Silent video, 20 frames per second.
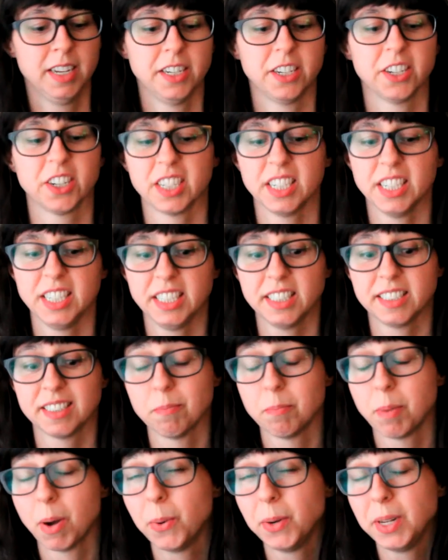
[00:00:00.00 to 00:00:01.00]
You're going to need some
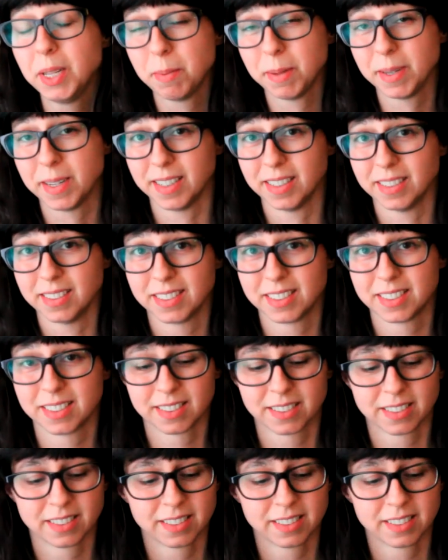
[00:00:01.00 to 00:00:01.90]
pony beads,